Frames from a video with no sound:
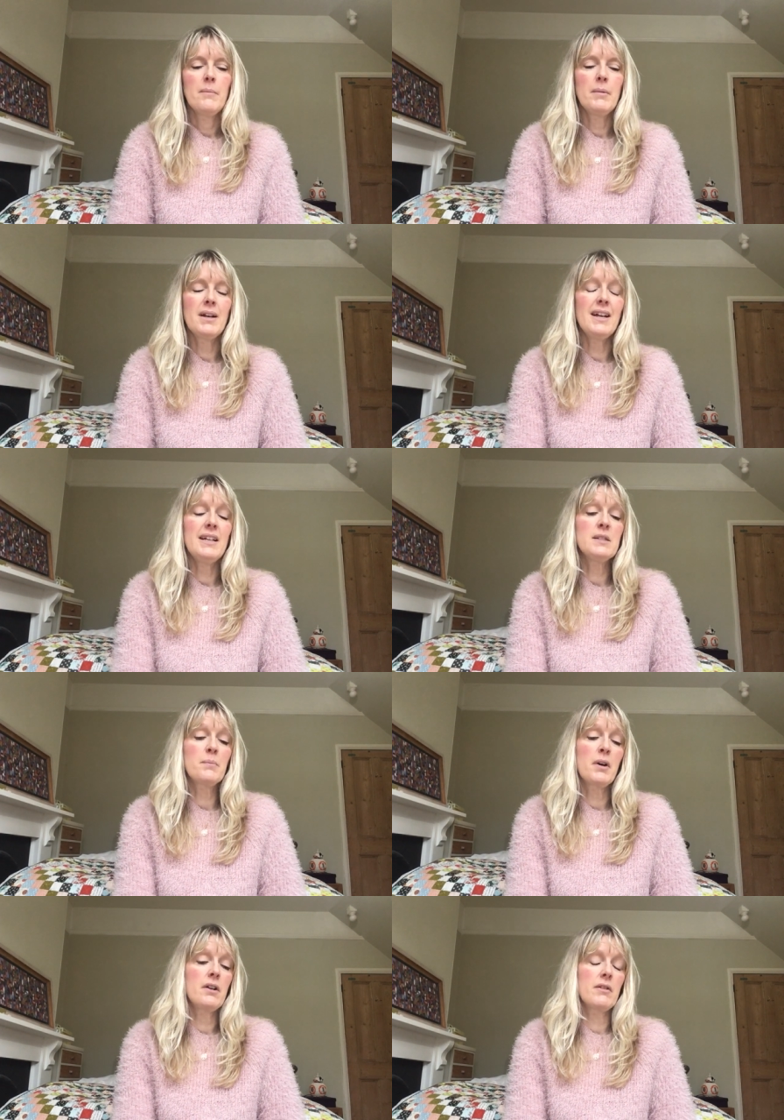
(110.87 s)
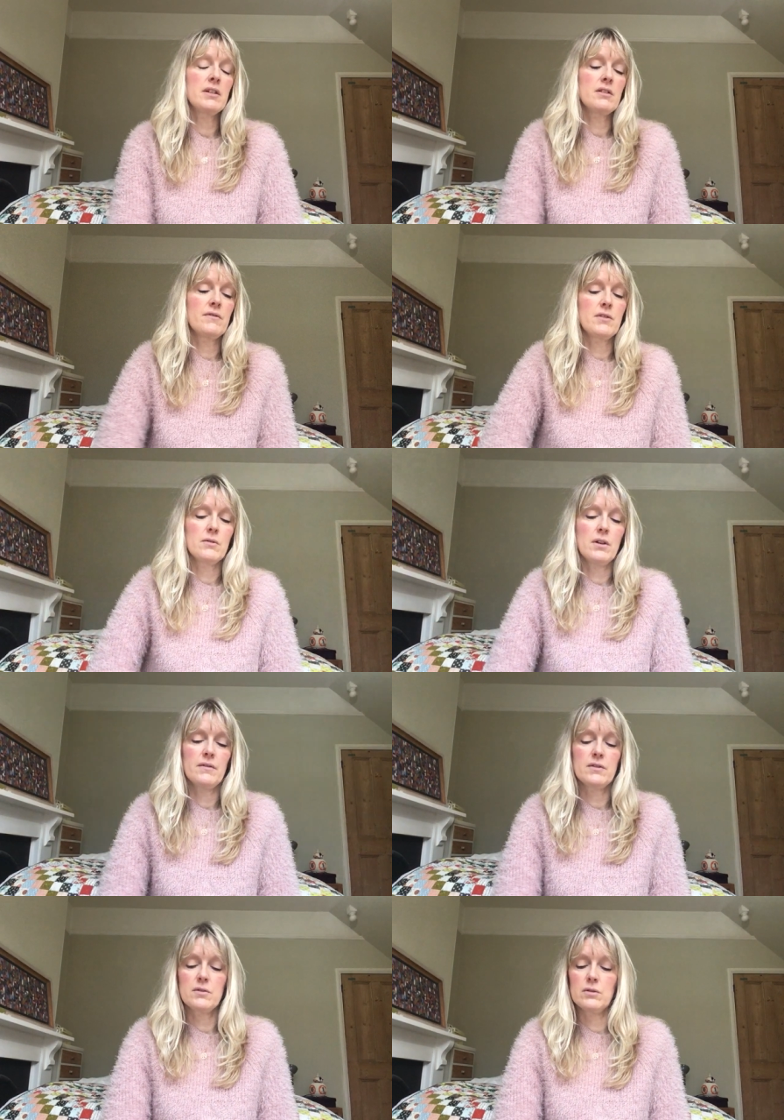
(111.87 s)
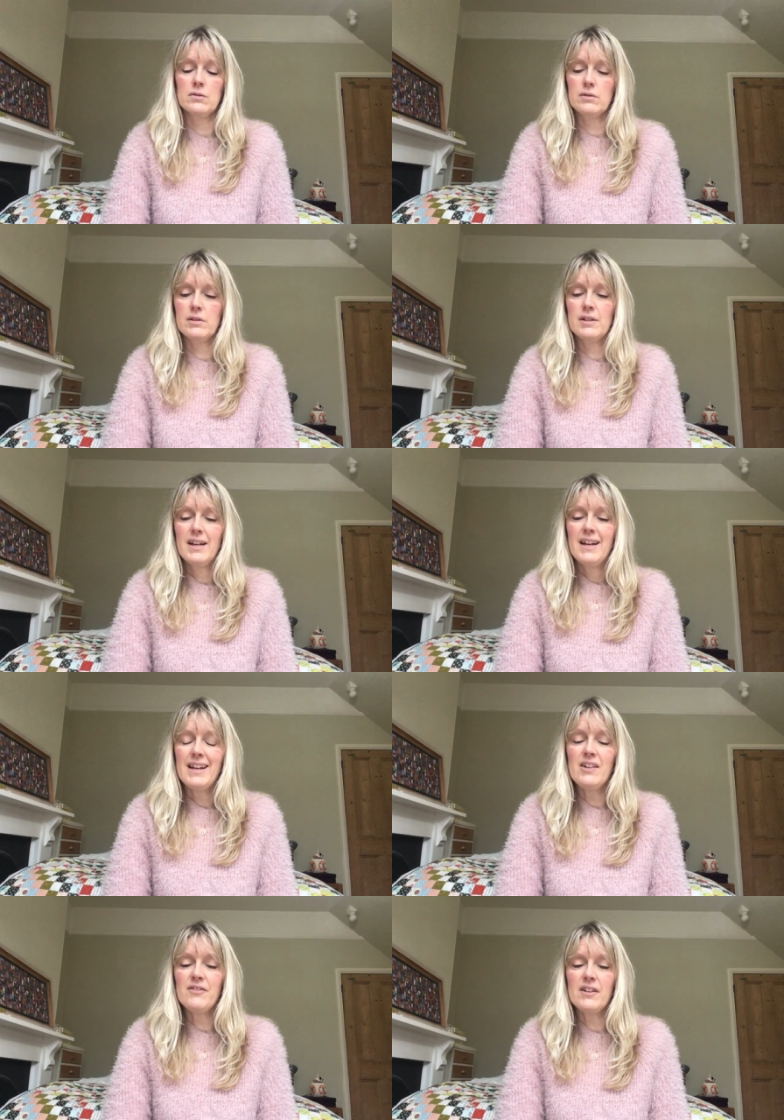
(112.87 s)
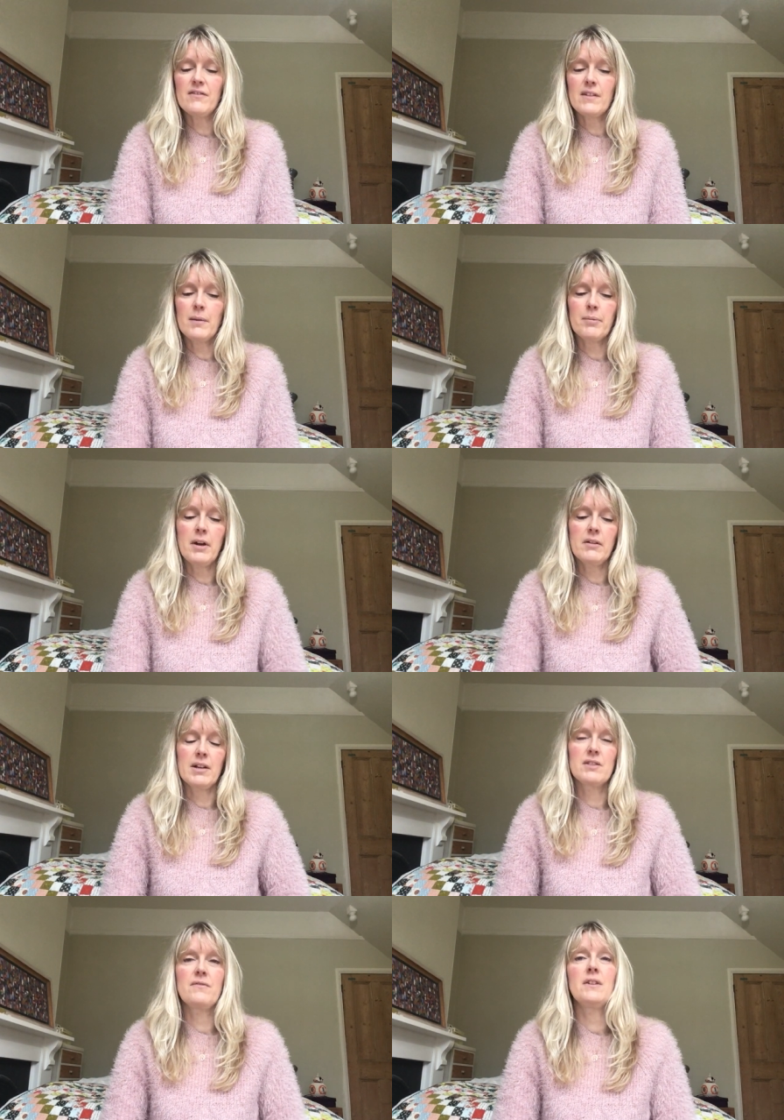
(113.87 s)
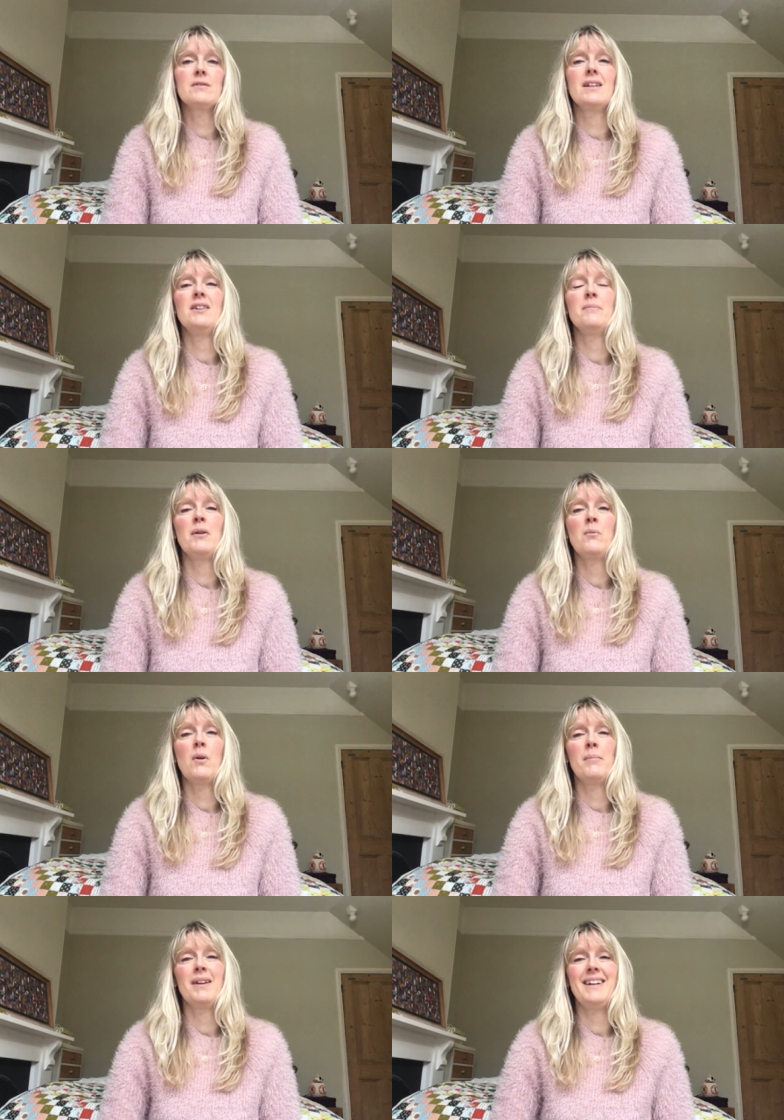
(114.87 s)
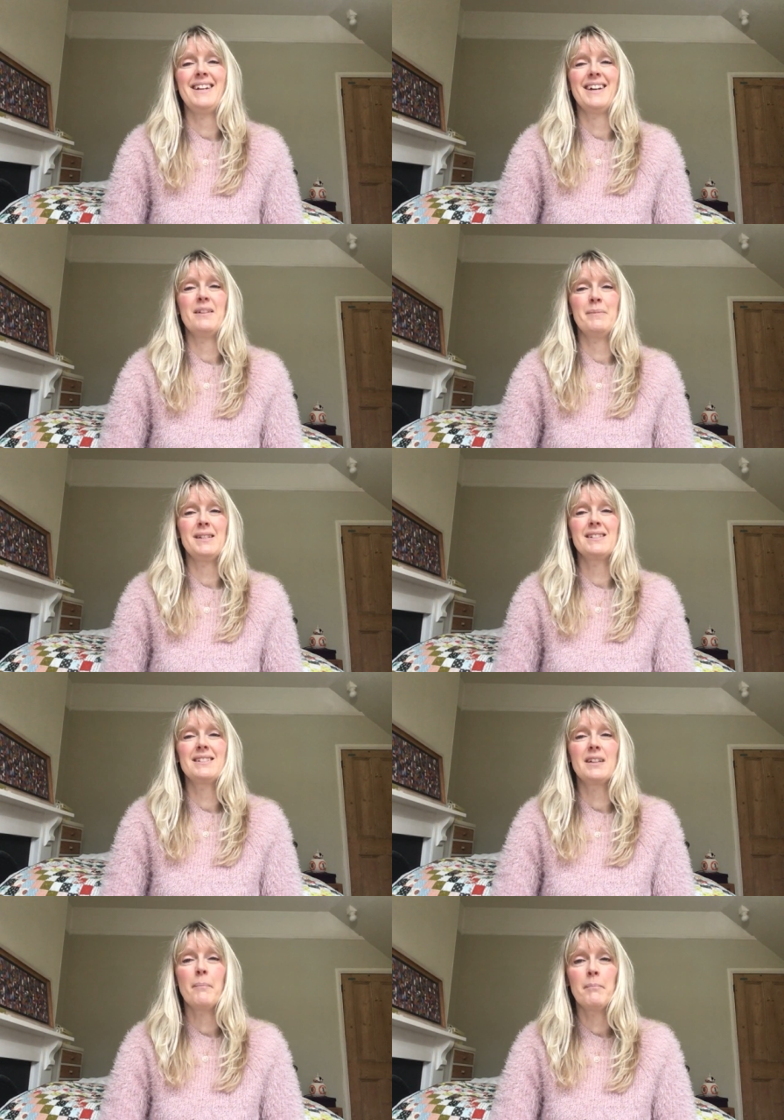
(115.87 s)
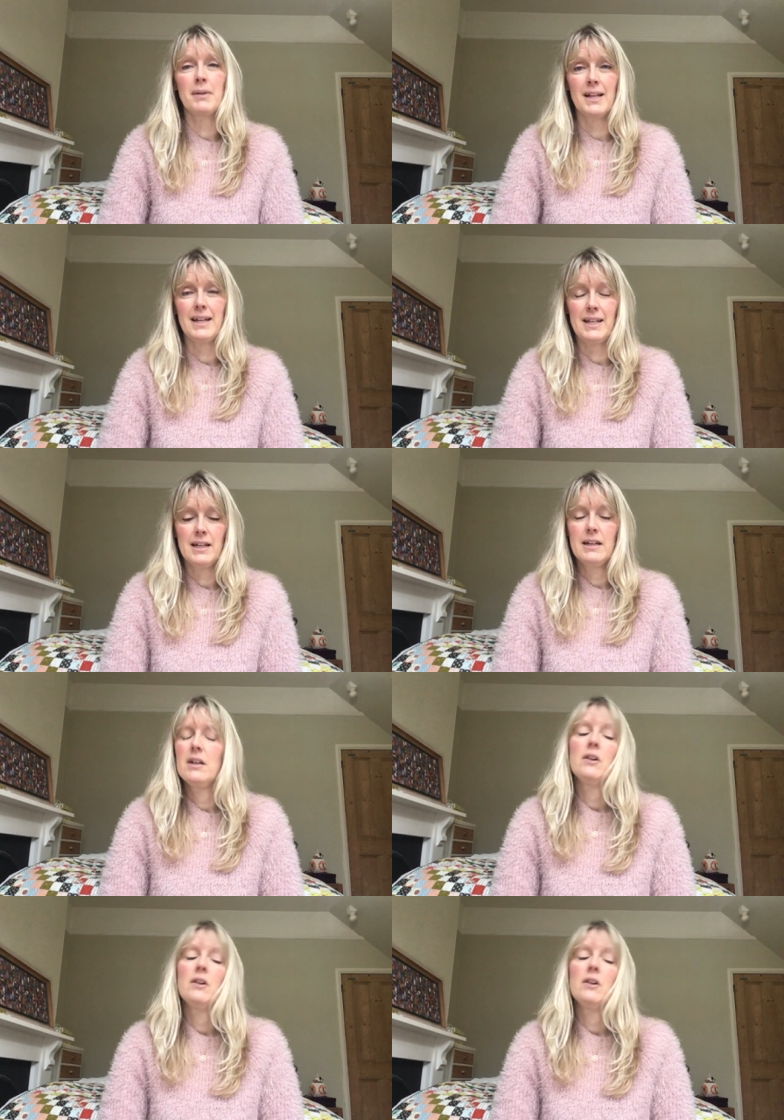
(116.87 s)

But it is progress of, of sorts, even if that progress feels a little bit wobbly and a bit stumbly